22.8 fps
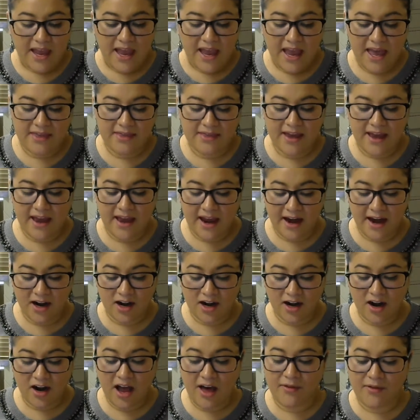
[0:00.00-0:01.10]
In the
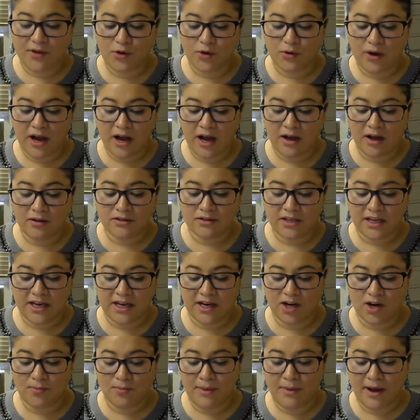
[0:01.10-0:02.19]
air, on the ground, in
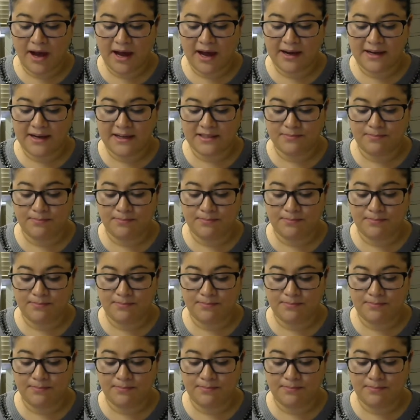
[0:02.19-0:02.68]
our bodies.